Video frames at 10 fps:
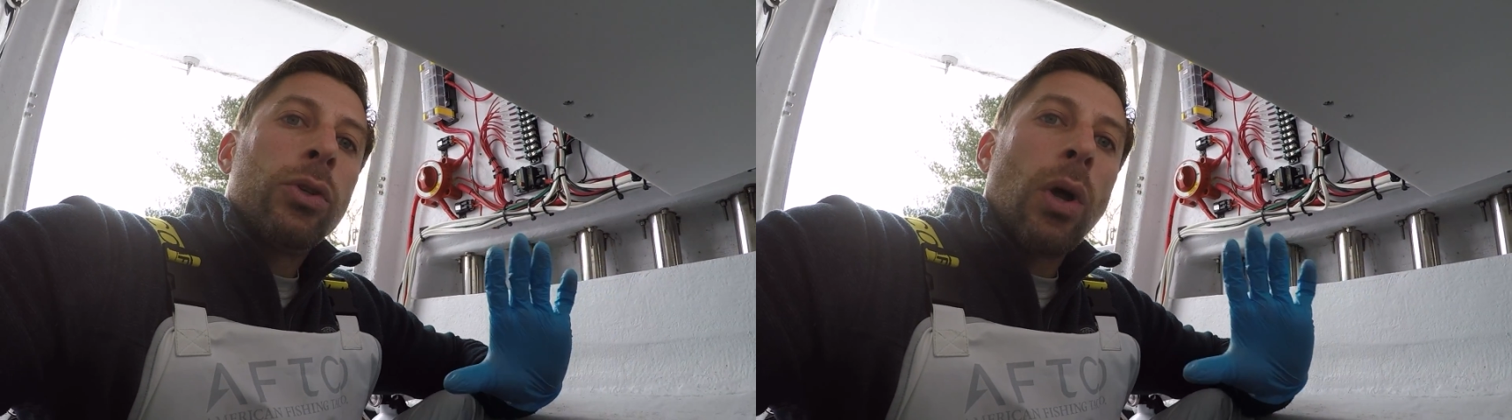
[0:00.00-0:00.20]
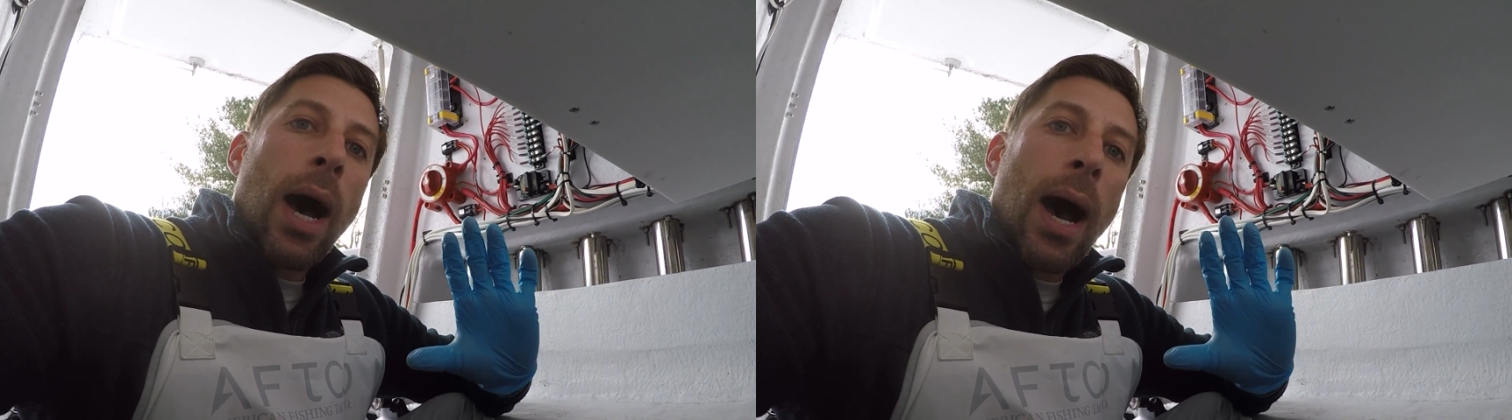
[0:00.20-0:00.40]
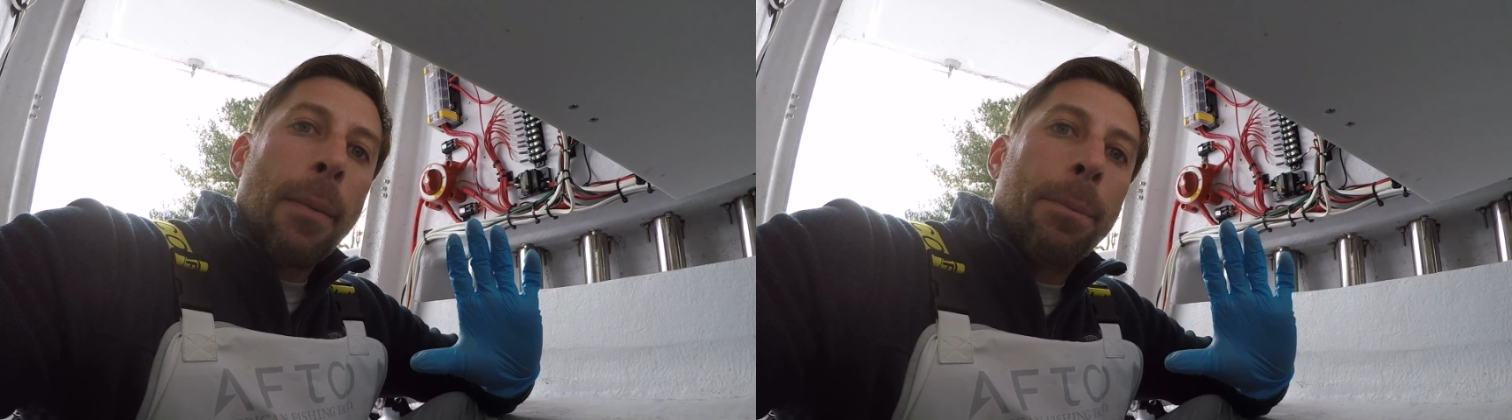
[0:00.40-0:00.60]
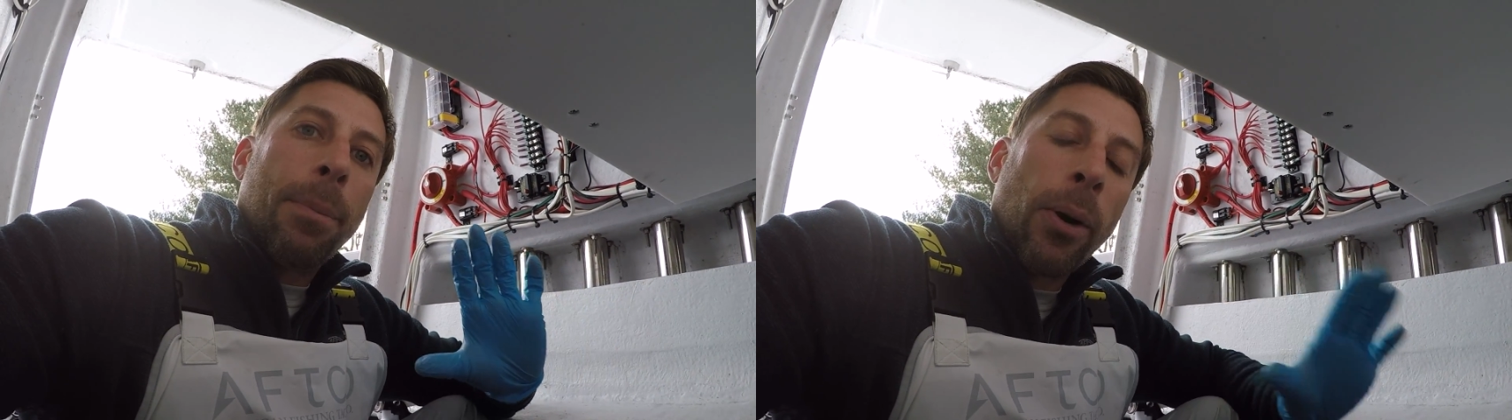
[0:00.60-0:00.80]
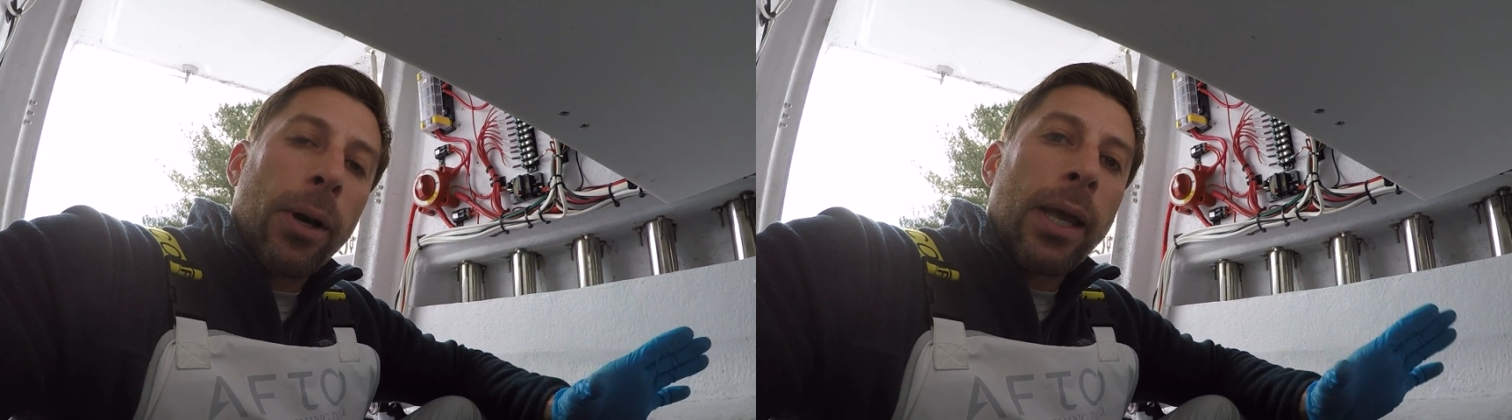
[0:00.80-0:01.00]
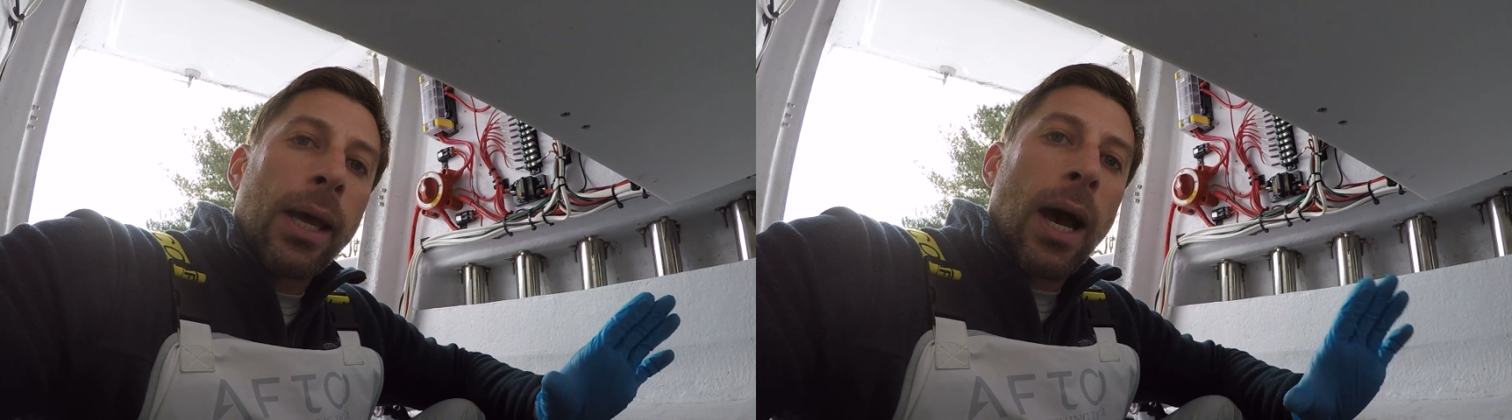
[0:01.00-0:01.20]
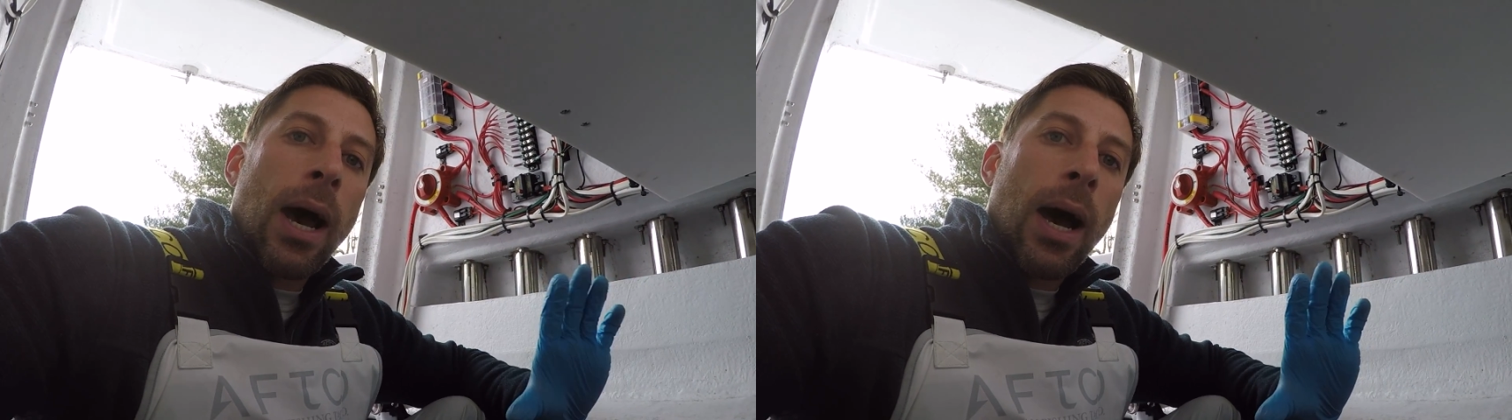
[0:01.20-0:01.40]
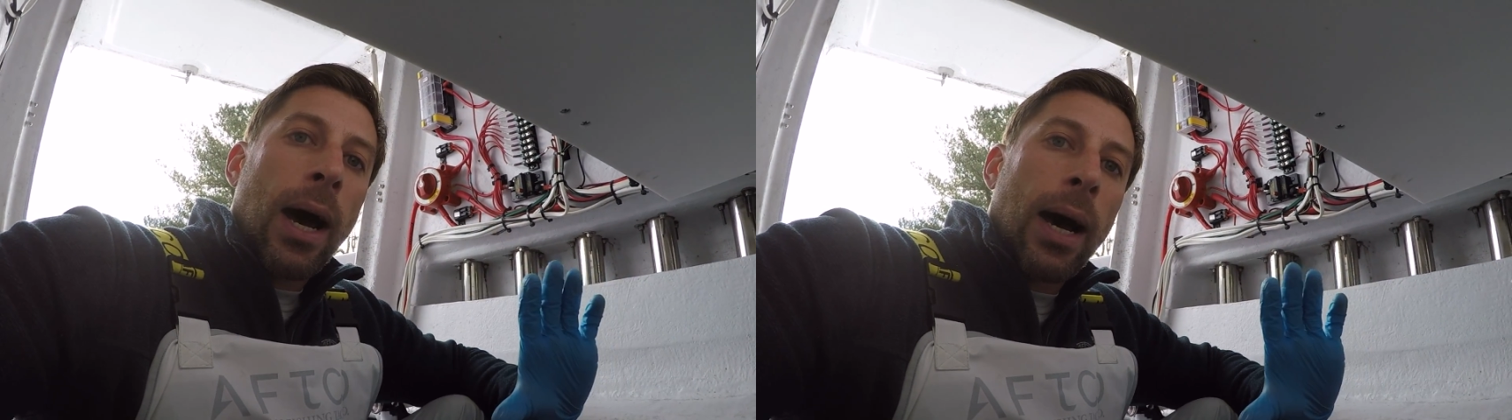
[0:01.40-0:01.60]
uh, putting
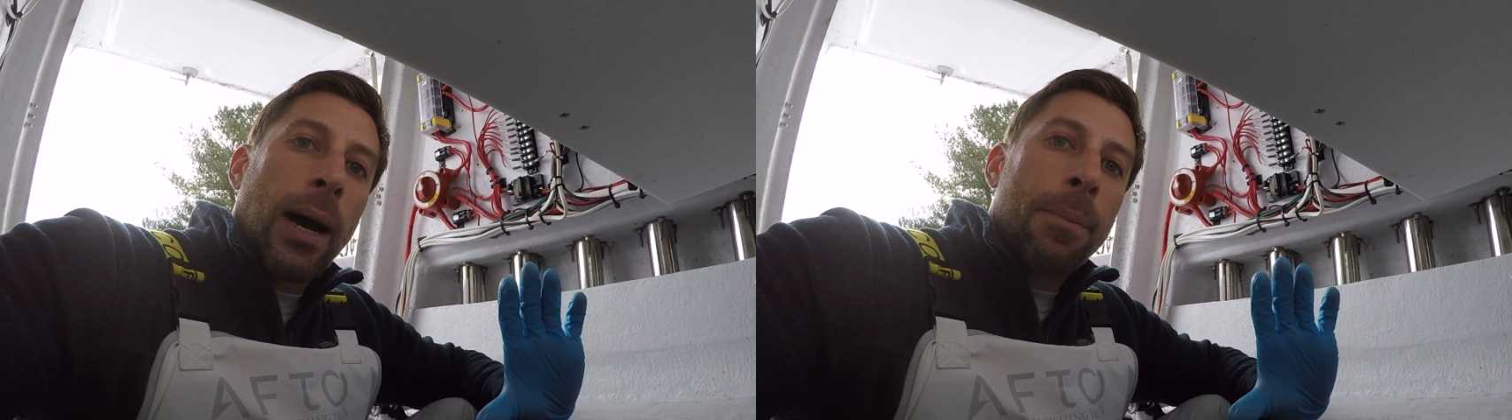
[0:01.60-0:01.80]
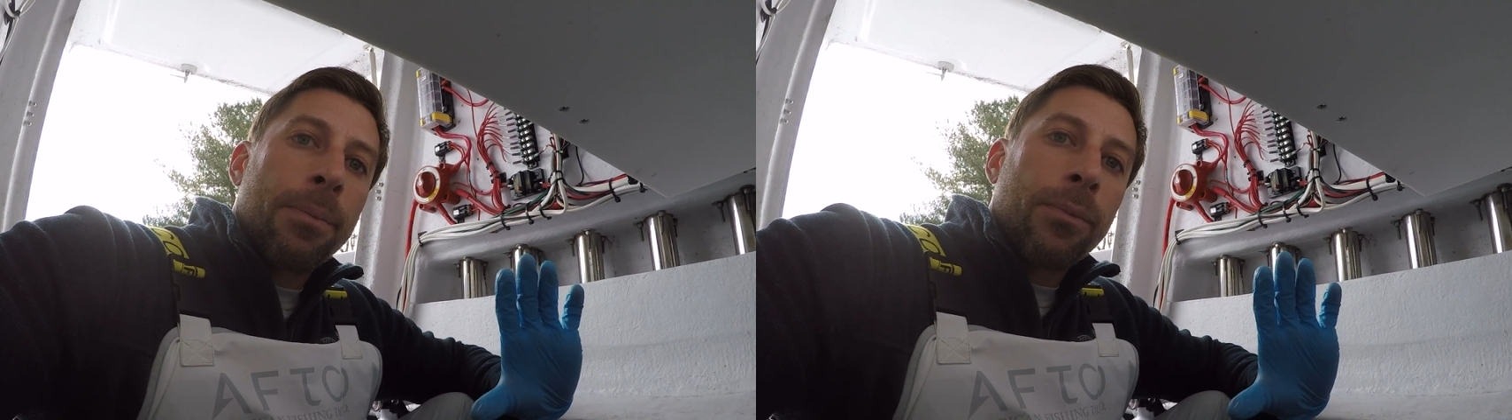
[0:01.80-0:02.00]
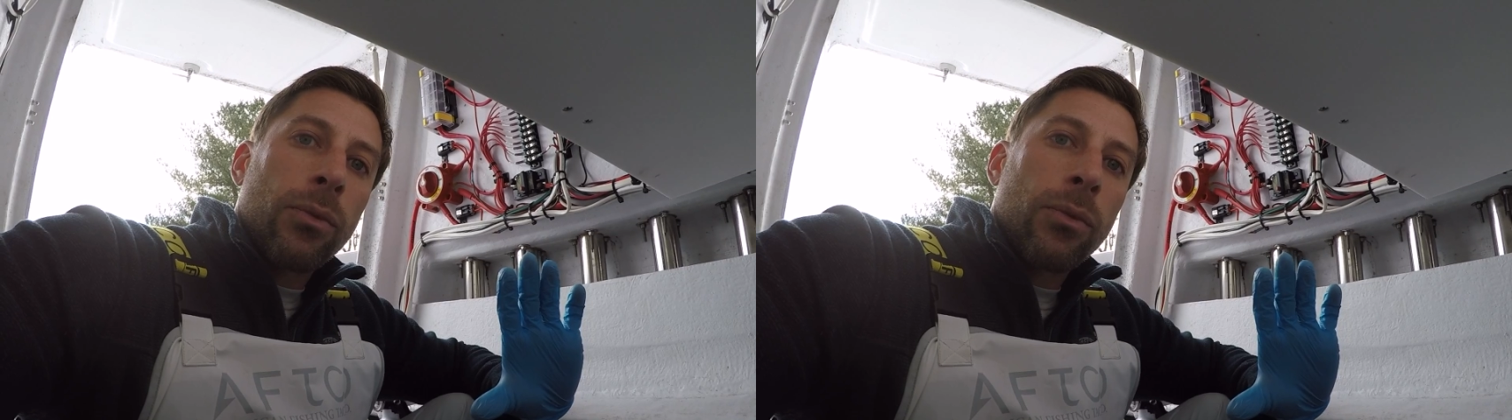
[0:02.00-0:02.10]
um,